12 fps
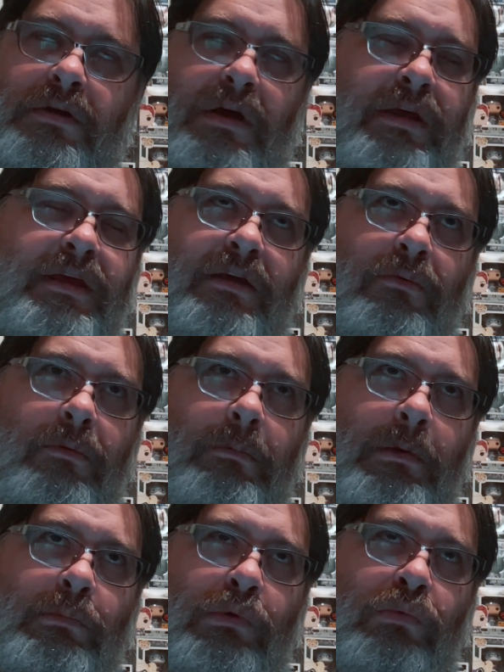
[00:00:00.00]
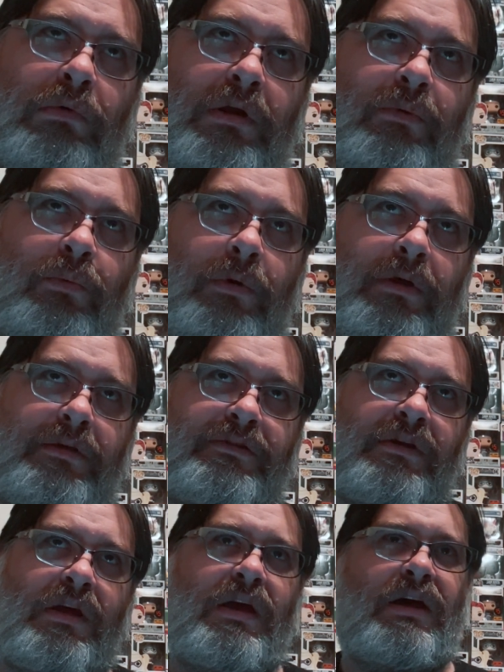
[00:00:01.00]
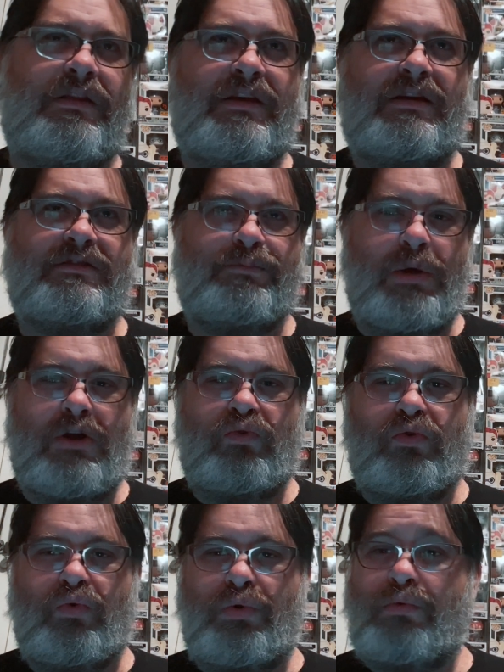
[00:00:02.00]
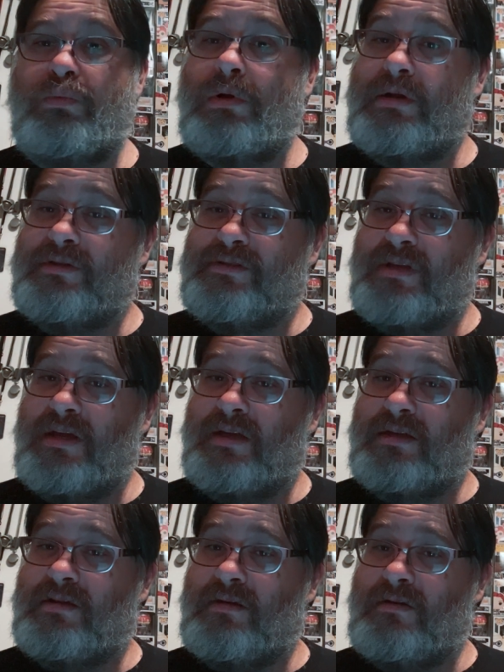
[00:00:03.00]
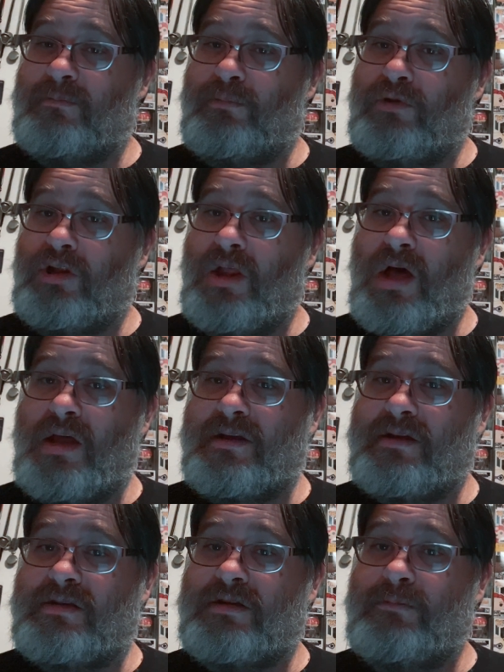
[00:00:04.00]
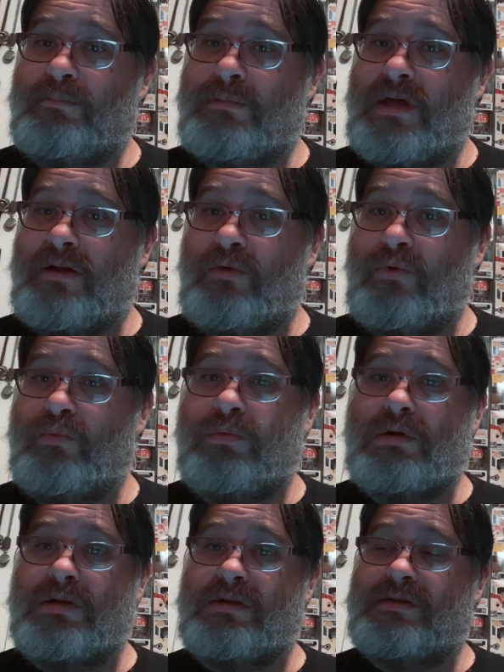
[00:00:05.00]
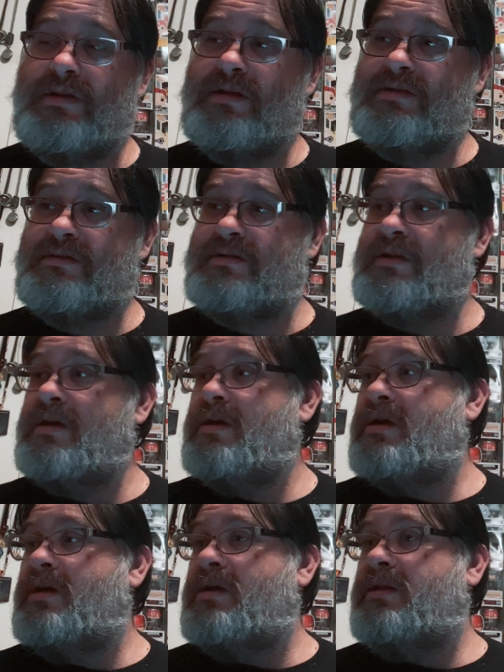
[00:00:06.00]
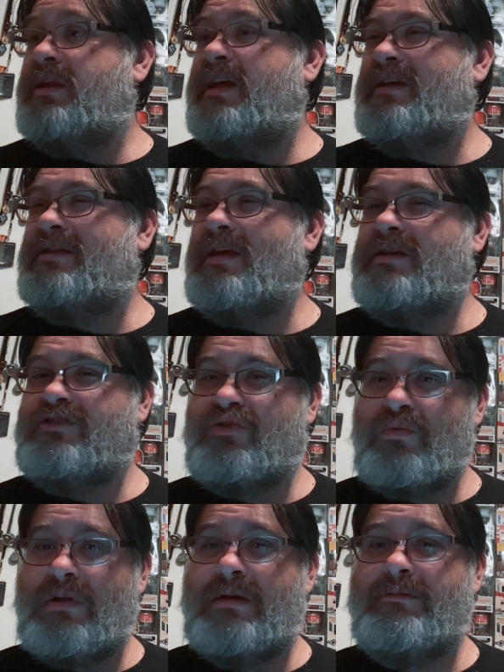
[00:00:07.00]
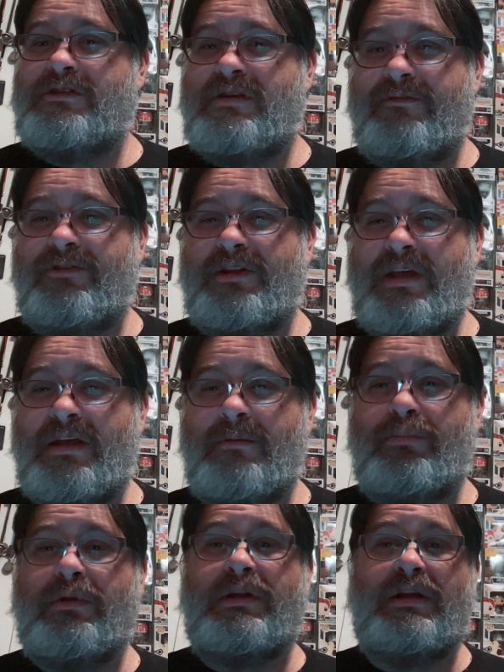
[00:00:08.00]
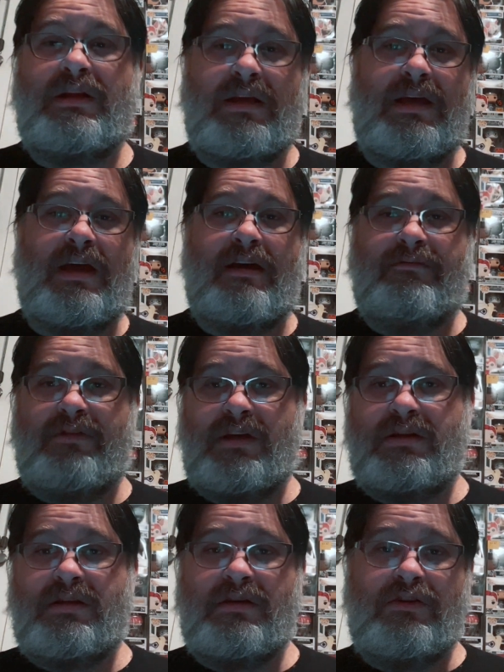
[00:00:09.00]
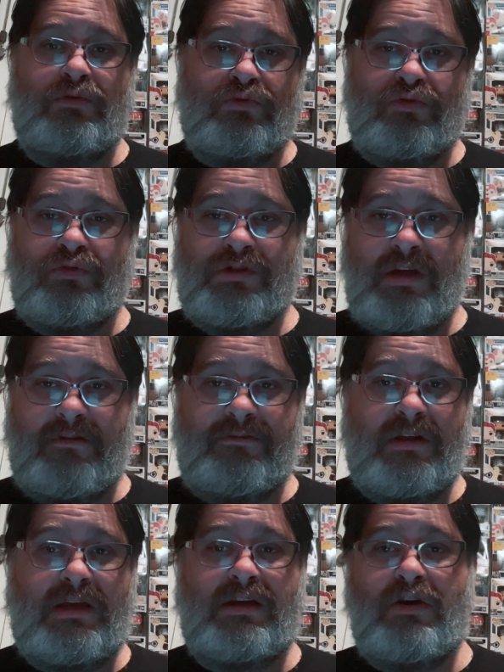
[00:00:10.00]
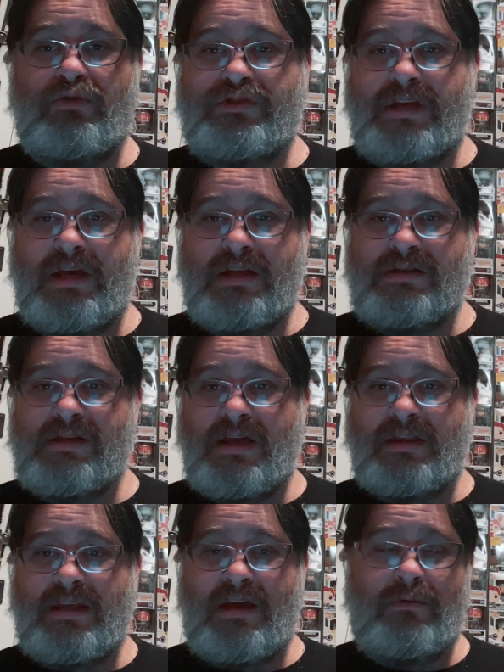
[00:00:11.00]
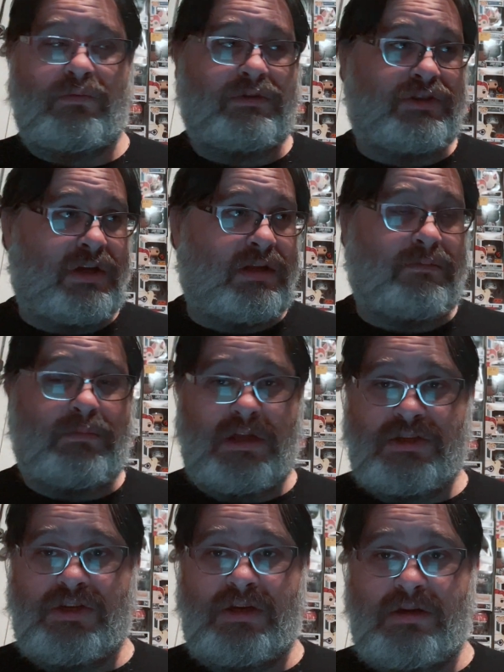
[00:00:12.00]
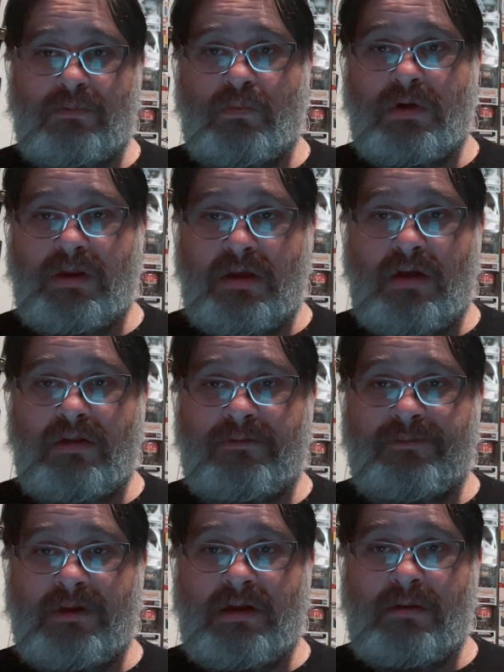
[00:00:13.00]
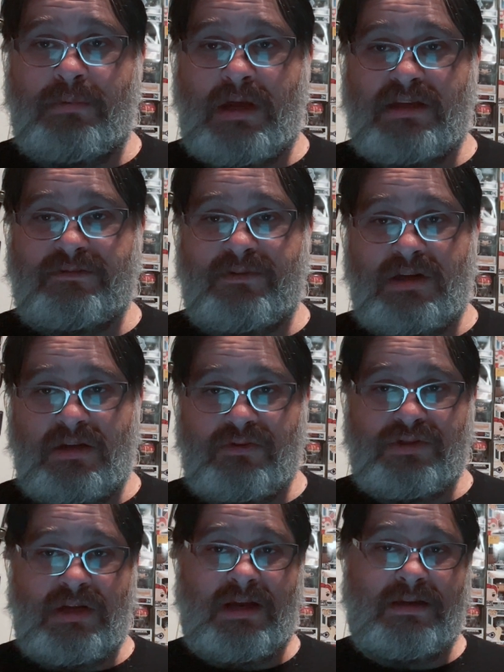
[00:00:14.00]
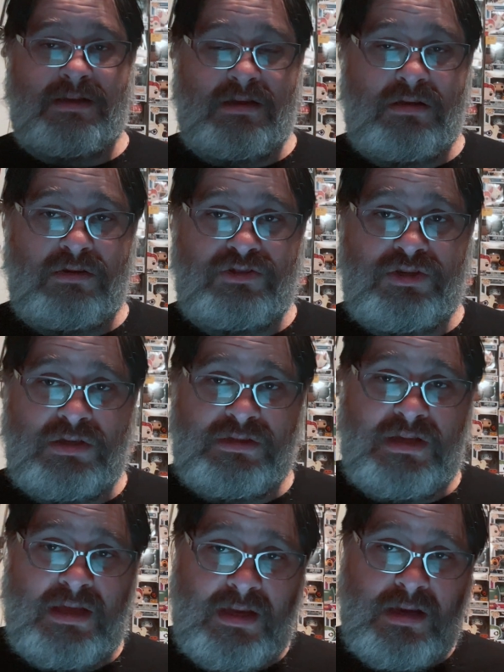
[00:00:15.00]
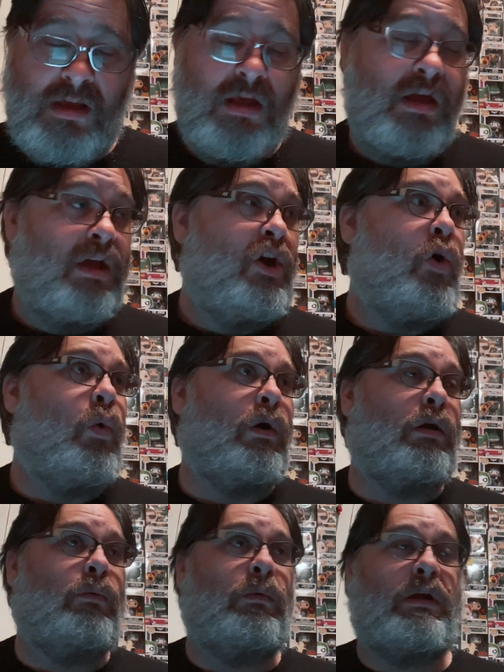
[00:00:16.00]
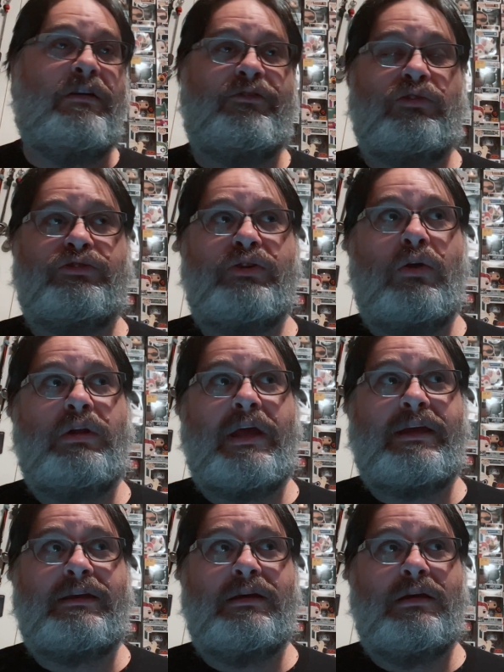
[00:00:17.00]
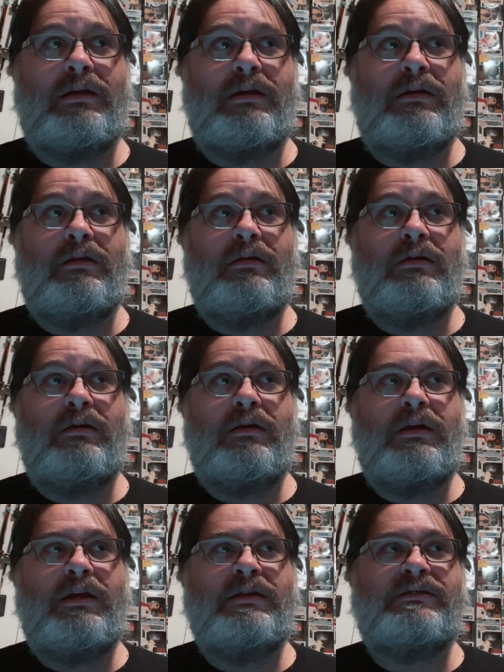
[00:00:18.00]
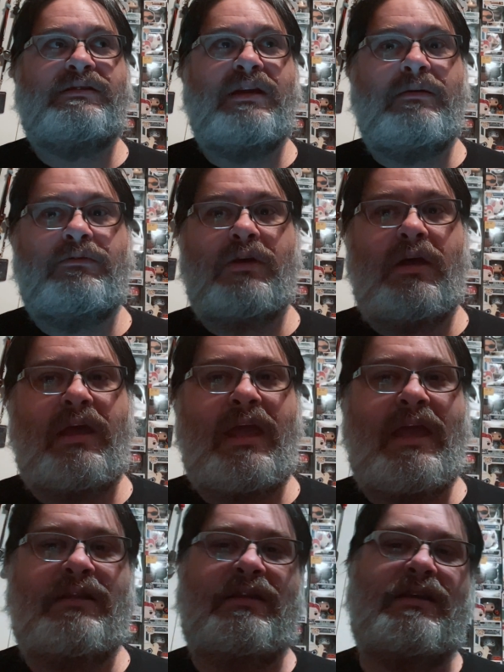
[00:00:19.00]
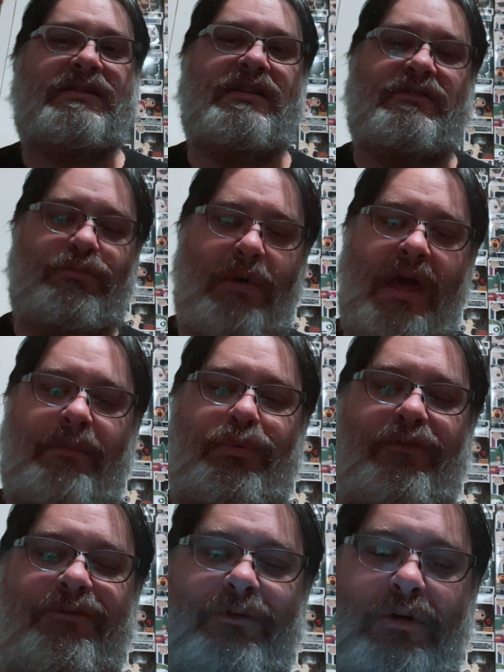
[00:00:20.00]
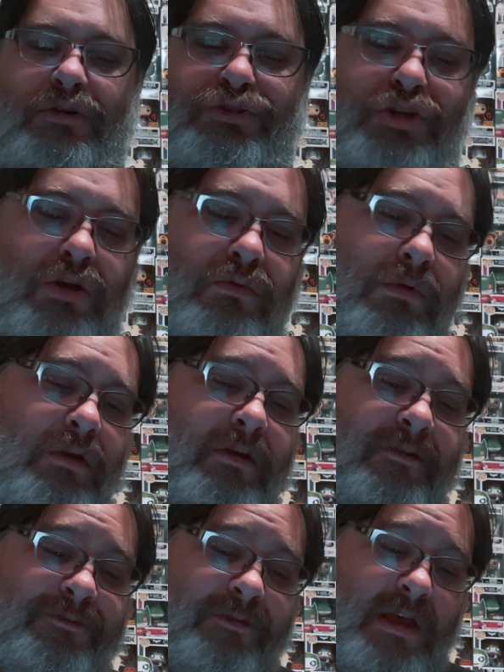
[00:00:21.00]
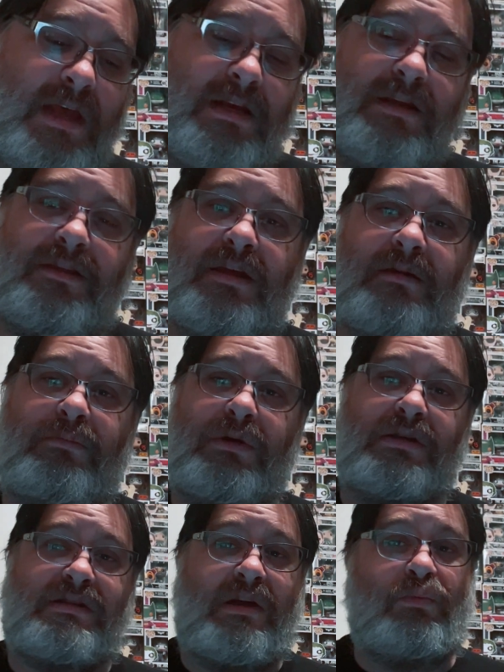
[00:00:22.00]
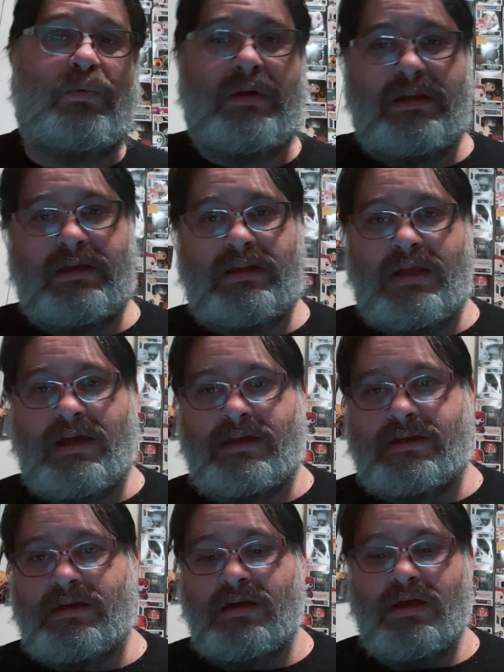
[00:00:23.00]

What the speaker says: can't remember what it was. I think it's metalcore, where it's like a melodic metal, where it does like they scream and stuff like that, but then they have like the usual stuff, like Ghost Kids, like that, which I mentioned in one of the other past videos that I just did, or whatever. So like, it seems, and this is my preferred genre, if anything, because I really like